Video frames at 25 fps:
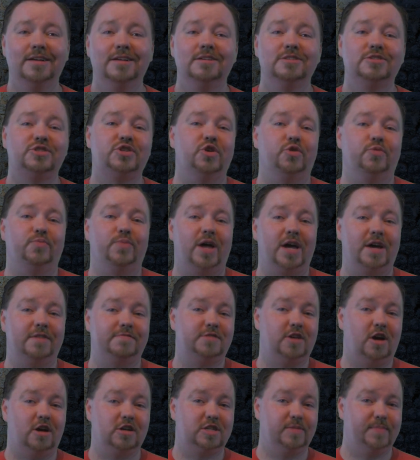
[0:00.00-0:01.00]
So, I've
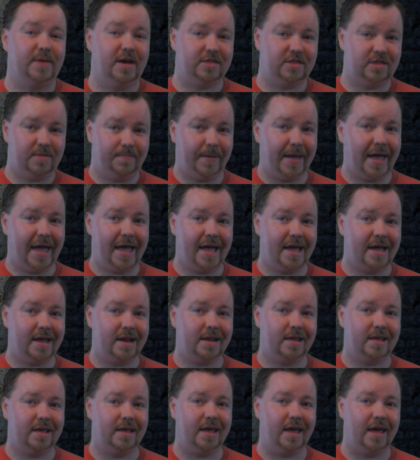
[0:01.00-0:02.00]
talked about the
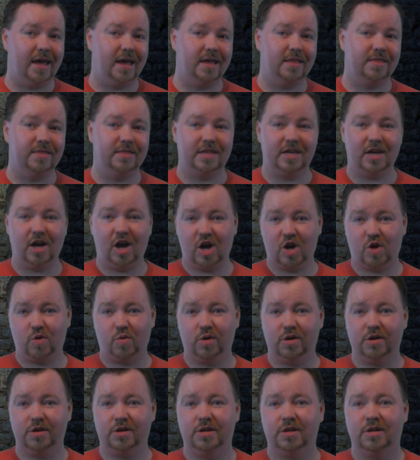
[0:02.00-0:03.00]
bad and the
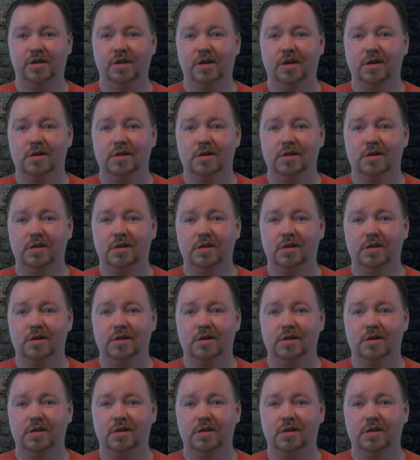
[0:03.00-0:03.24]
awkward,